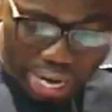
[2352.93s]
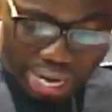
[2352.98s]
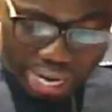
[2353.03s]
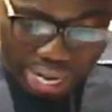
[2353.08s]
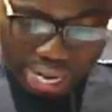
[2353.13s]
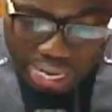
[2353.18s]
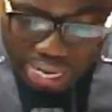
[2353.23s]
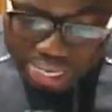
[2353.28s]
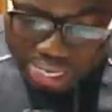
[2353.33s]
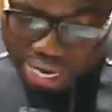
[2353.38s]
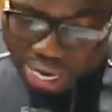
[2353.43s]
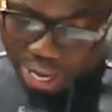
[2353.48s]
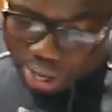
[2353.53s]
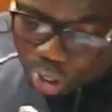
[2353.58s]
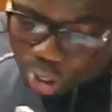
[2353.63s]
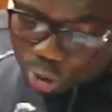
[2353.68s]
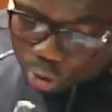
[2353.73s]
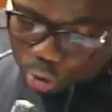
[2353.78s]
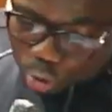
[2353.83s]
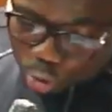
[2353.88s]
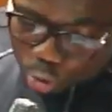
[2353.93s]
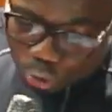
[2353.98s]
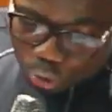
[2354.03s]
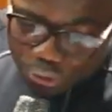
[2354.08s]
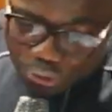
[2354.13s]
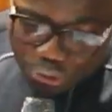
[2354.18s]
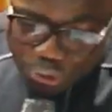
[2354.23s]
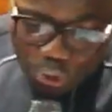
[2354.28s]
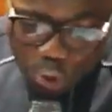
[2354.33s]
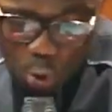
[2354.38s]
the
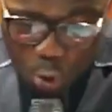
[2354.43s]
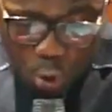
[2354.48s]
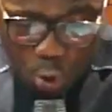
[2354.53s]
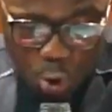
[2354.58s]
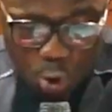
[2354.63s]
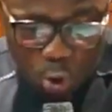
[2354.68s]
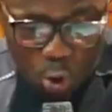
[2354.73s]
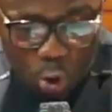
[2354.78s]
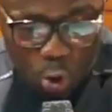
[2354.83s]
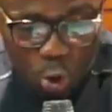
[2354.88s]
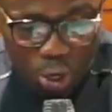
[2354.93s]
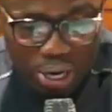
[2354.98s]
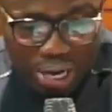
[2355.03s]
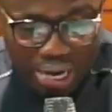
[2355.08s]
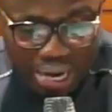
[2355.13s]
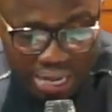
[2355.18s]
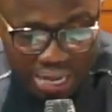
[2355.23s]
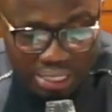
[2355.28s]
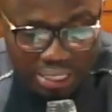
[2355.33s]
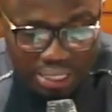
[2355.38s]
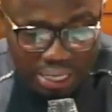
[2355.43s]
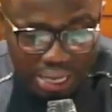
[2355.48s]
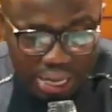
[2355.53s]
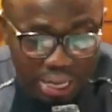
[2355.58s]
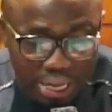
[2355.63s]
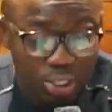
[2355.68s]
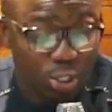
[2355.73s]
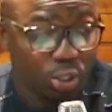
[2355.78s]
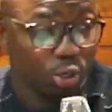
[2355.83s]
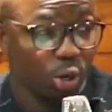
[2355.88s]
sophro this is
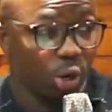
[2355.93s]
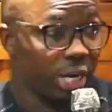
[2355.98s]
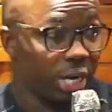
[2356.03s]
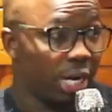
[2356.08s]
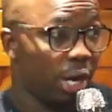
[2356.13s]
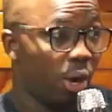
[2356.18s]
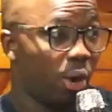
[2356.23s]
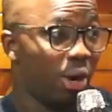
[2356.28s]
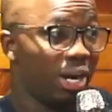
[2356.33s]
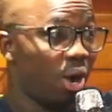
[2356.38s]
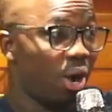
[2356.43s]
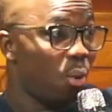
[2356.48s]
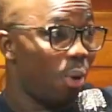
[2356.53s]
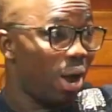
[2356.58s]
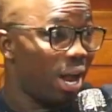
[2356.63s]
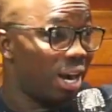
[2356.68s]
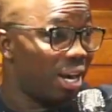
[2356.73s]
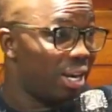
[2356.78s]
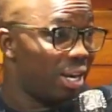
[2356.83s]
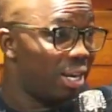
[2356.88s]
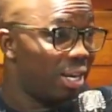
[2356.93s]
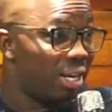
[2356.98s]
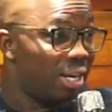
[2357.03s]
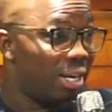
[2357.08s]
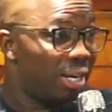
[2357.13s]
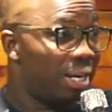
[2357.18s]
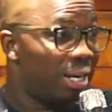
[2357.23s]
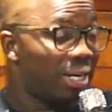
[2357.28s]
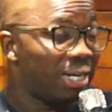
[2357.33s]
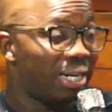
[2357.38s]
not the other one
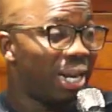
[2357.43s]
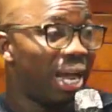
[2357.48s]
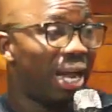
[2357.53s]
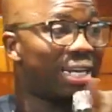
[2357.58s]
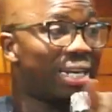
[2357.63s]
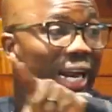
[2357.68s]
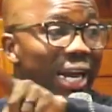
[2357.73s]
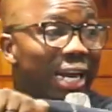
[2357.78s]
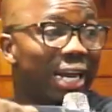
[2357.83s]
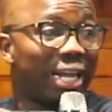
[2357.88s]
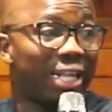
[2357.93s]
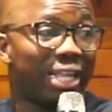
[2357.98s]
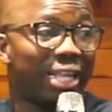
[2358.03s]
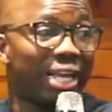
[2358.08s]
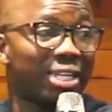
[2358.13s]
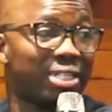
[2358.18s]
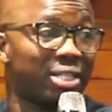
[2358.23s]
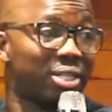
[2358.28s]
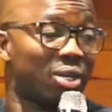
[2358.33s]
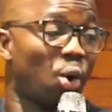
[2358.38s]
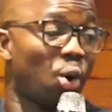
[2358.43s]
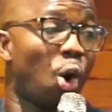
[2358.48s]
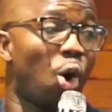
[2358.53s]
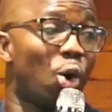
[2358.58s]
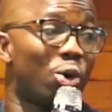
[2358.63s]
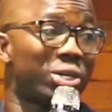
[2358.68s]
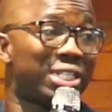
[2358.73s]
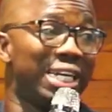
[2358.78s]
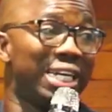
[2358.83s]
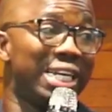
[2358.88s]
that the latest cult
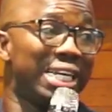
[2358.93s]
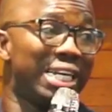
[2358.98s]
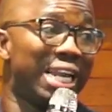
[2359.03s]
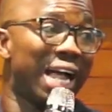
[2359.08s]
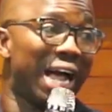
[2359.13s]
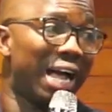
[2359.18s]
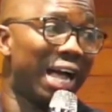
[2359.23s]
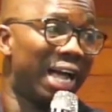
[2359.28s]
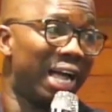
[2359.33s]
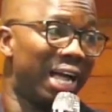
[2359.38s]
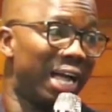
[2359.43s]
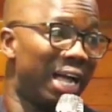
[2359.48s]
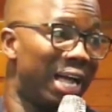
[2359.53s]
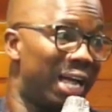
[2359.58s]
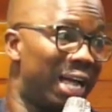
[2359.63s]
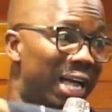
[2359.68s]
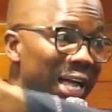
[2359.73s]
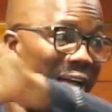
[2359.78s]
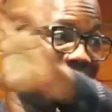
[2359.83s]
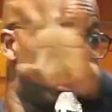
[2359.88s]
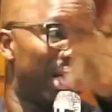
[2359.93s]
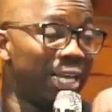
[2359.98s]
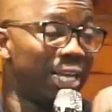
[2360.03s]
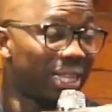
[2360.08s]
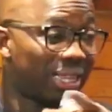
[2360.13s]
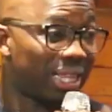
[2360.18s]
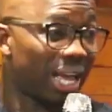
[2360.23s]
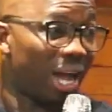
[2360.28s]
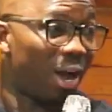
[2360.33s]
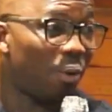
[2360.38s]
leader in
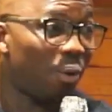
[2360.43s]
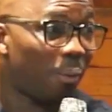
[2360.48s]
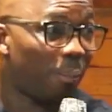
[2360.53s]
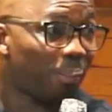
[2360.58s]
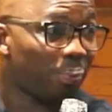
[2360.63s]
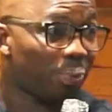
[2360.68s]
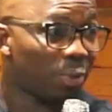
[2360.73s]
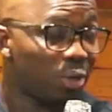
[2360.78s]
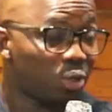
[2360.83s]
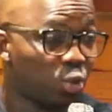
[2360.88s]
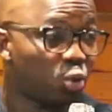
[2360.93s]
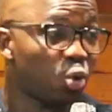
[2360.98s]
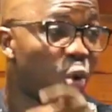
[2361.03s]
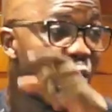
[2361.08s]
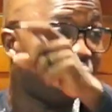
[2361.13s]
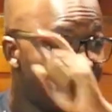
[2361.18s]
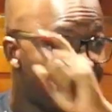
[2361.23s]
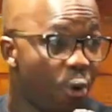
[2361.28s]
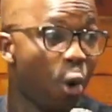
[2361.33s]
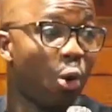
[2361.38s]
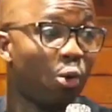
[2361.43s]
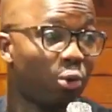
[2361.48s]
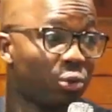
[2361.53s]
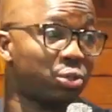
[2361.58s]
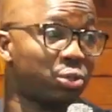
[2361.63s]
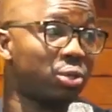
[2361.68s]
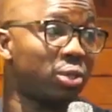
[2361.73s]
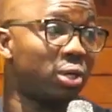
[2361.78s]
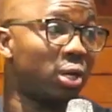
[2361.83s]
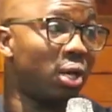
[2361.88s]
town. So false.
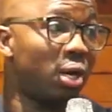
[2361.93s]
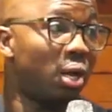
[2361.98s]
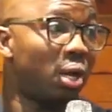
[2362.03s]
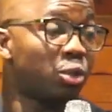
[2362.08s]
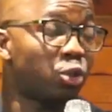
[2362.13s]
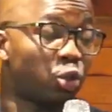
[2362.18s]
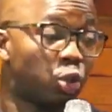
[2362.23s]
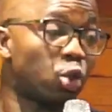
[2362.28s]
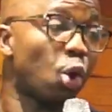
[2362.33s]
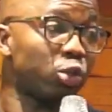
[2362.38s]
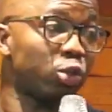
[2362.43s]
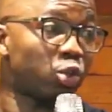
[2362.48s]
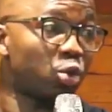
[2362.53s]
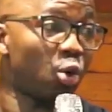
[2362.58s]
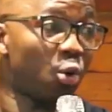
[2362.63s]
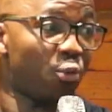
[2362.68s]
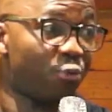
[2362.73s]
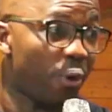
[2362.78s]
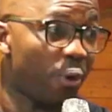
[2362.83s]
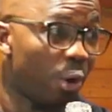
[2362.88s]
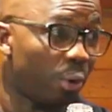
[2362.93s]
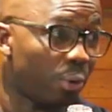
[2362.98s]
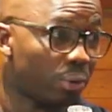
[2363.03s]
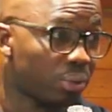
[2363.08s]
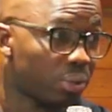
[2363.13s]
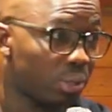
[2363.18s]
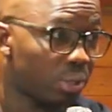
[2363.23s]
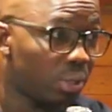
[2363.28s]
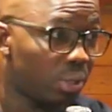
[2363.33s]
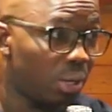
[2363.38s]
So, so false.
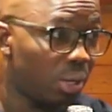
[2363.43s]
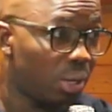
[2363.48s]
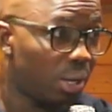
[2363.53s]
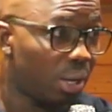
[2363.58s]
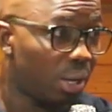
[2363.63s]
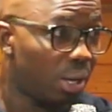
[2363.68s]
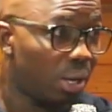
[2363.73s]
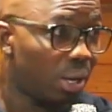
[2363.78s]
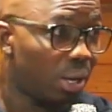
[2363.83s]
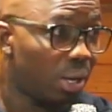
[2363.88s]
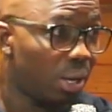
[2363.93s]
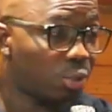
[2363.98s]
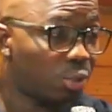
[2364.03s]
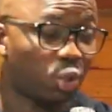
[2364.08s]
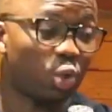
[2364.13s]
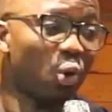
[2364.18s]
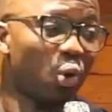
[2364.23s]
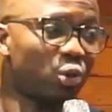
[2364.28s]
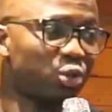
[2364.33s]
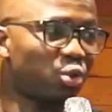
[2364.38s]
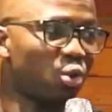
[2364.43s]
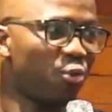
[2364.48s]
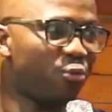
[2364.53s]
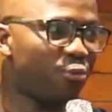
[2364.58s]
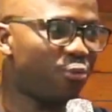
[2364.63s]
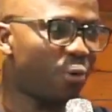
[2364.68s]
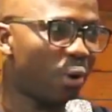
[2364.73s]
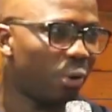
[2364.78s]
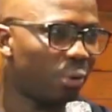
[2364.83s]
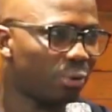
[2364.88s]
So, so
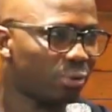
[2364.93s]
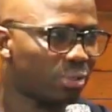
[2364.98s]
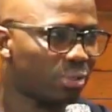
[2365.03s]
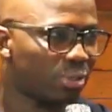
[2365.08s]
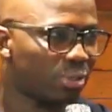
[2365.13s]
false.